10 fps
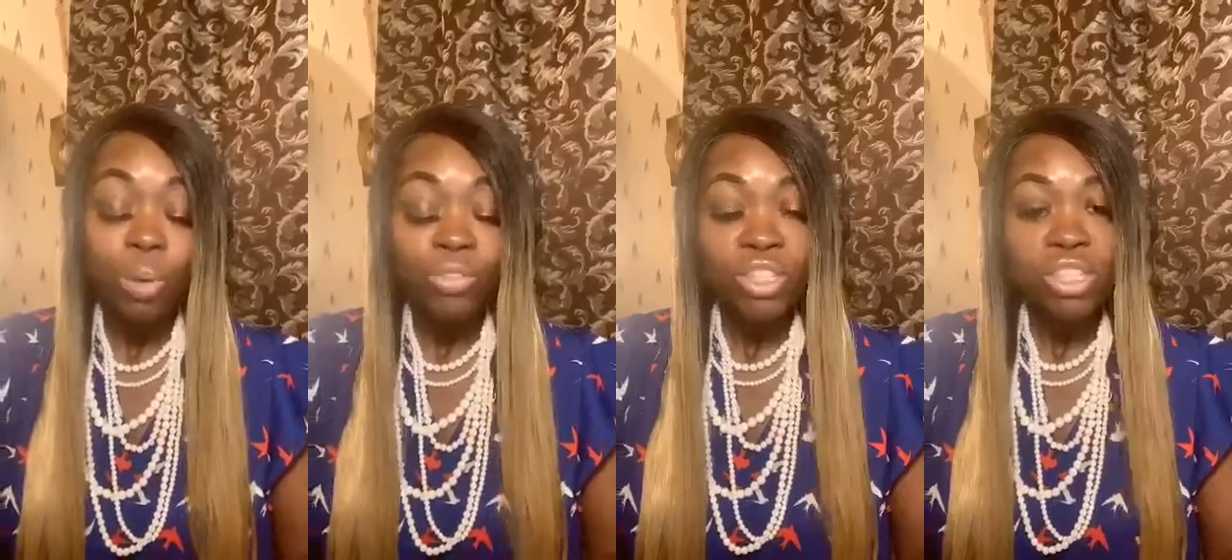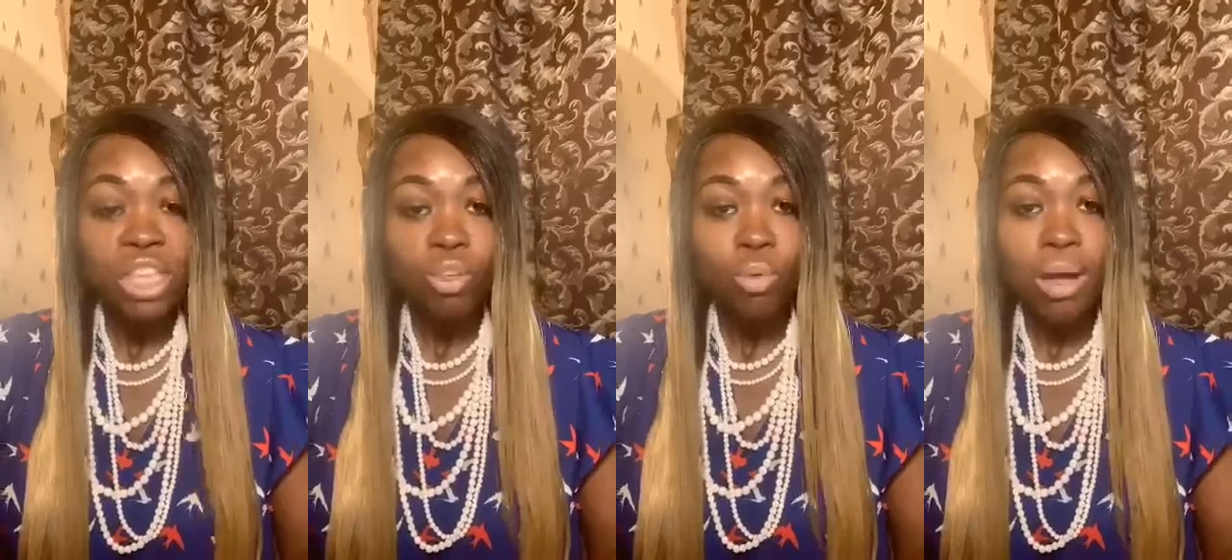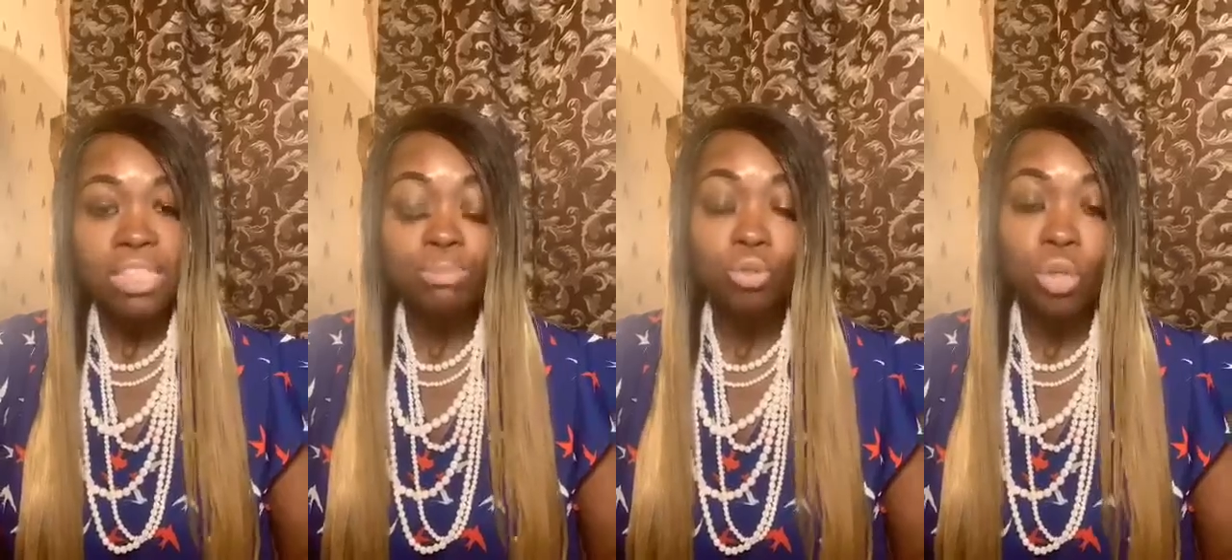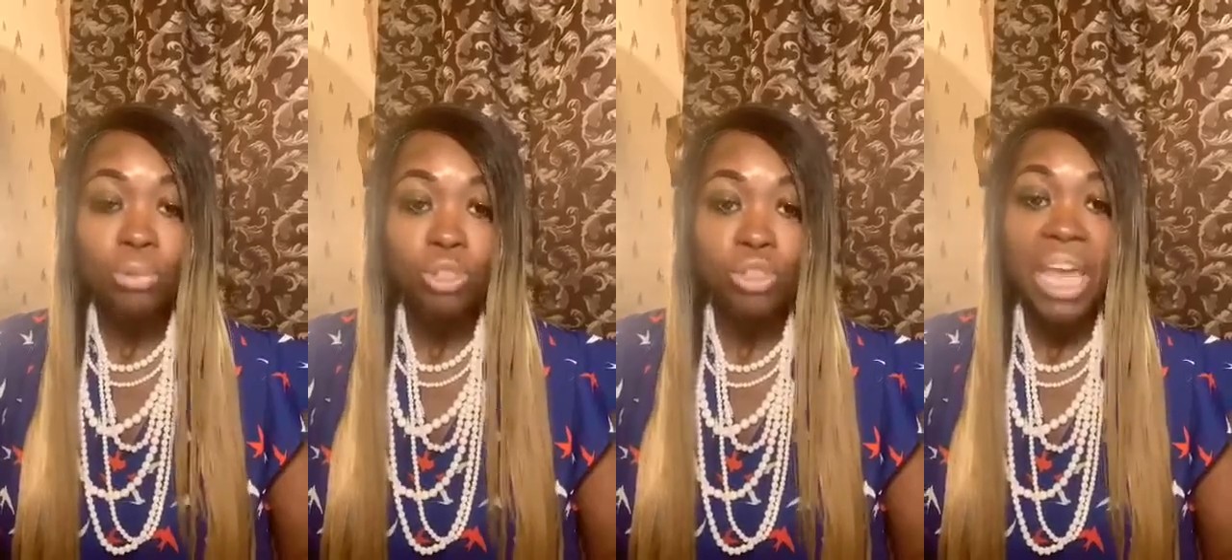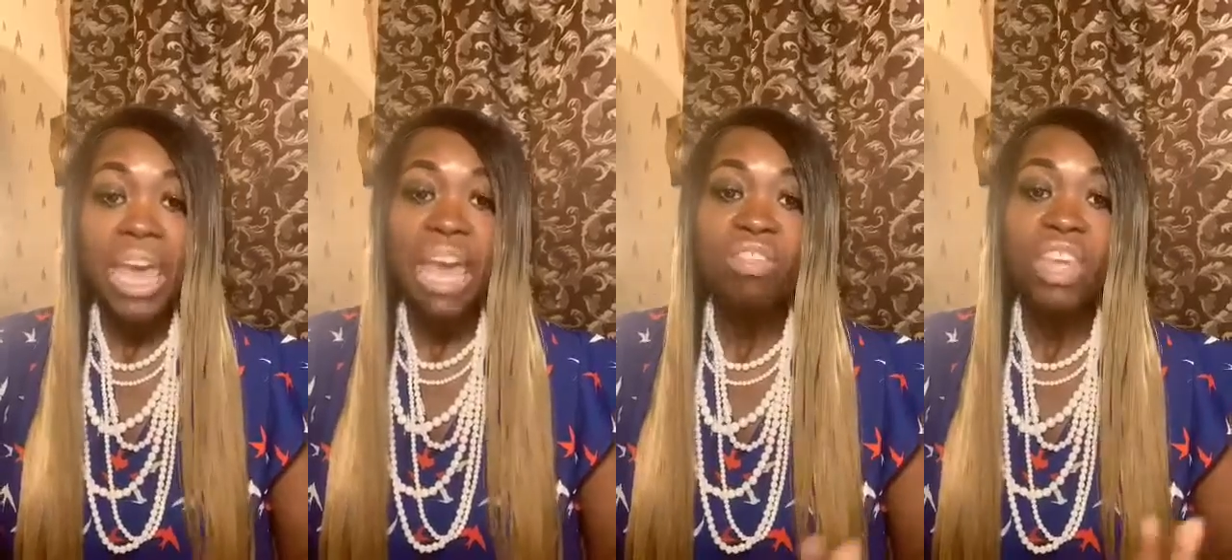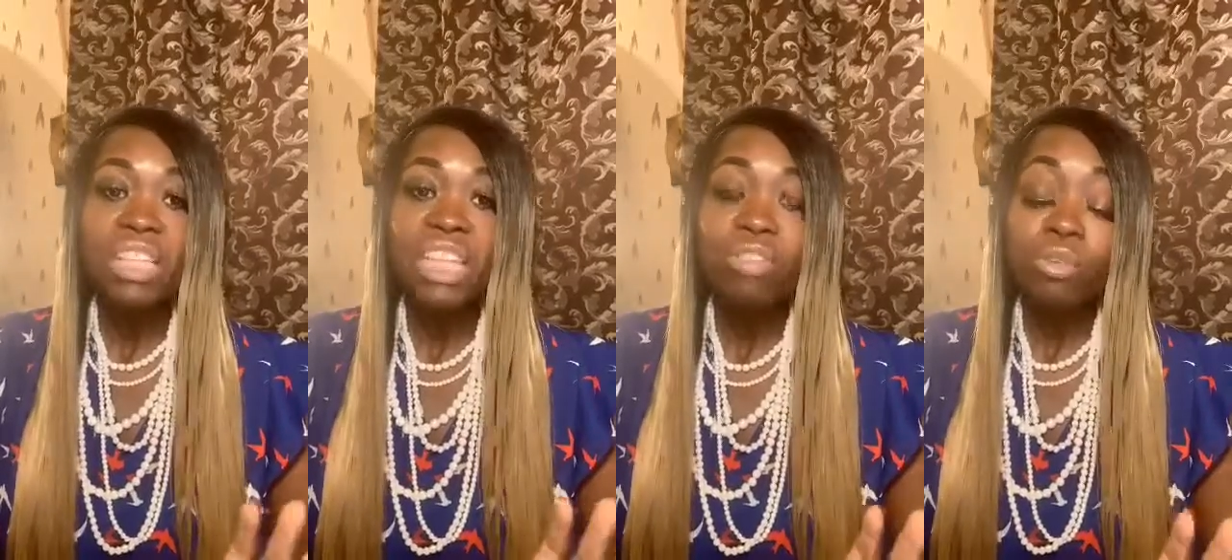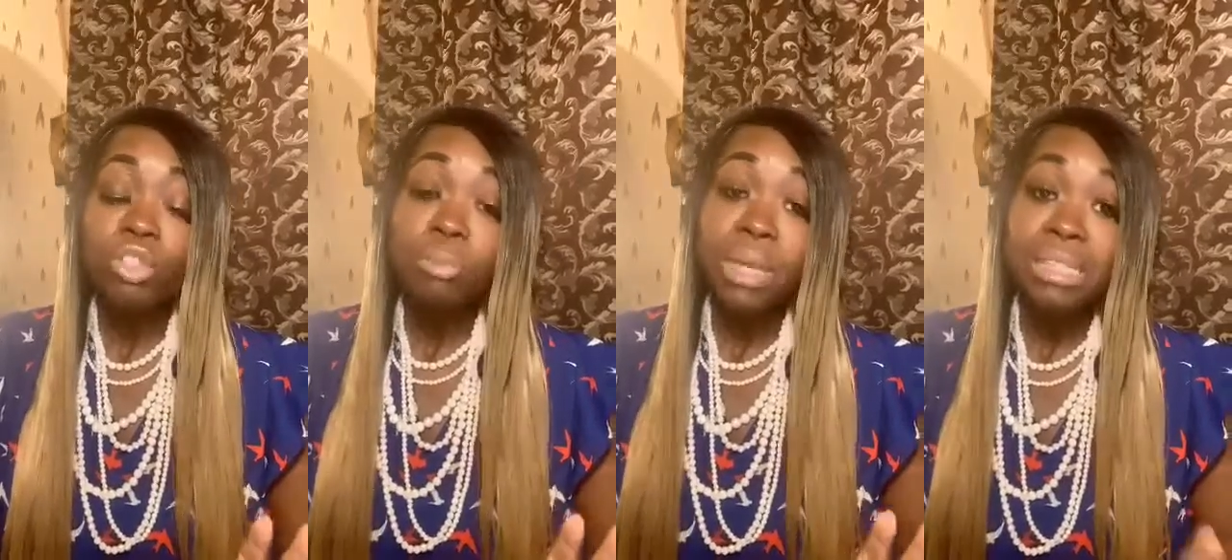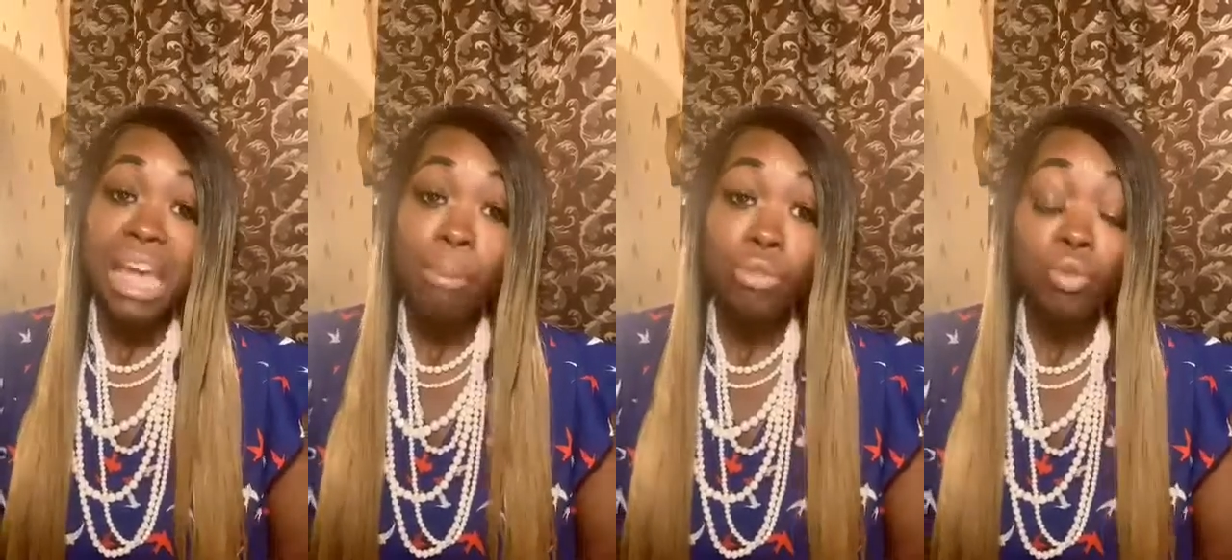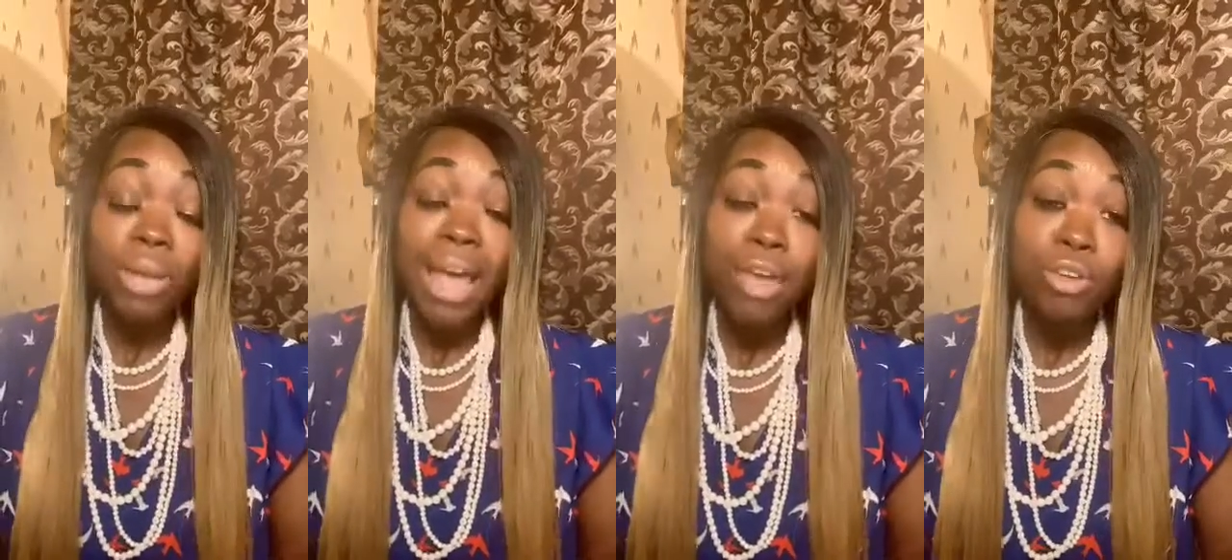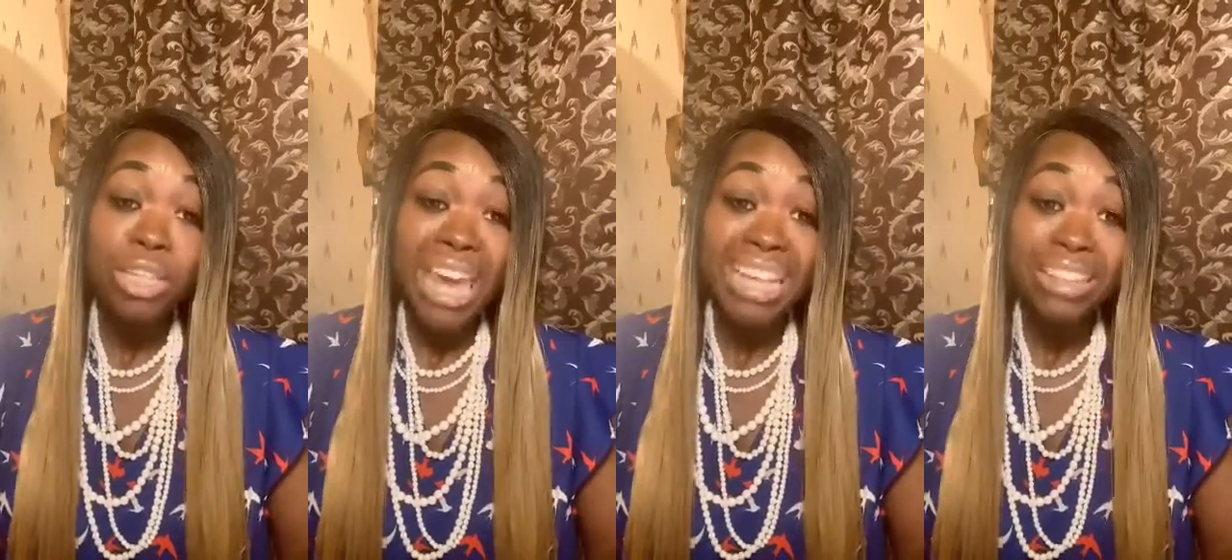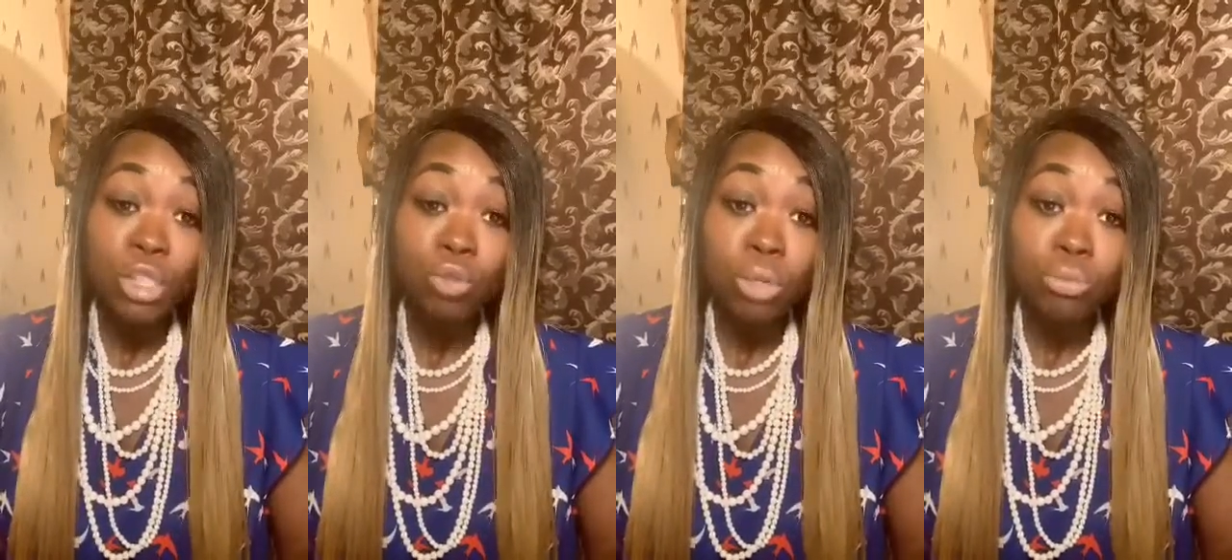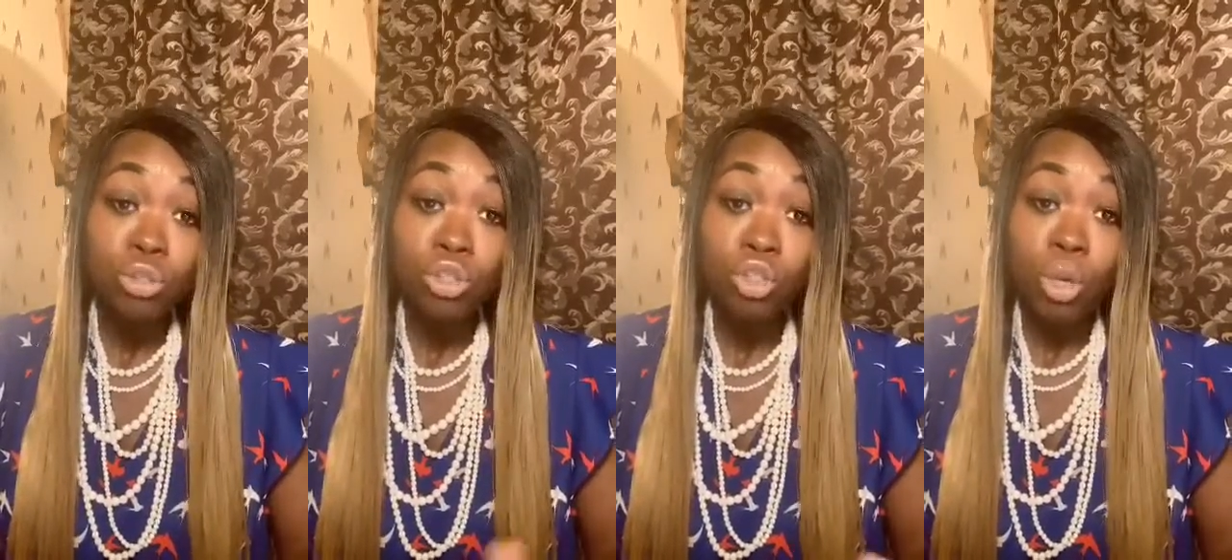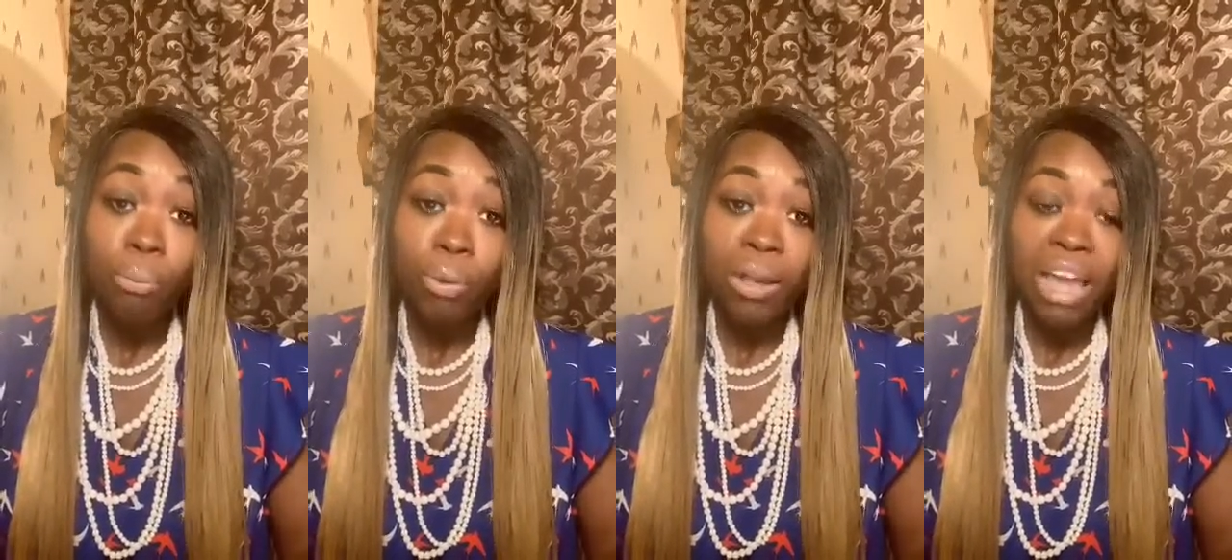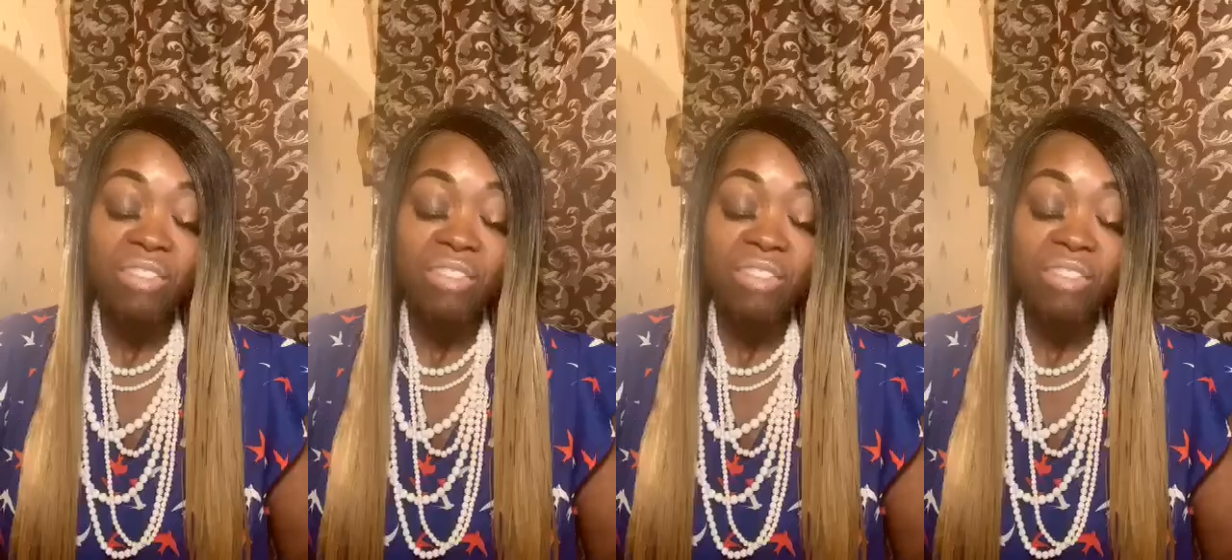So I want to just give you all some scriptures and then give you some examples on how you can add these scriptures to your prayers.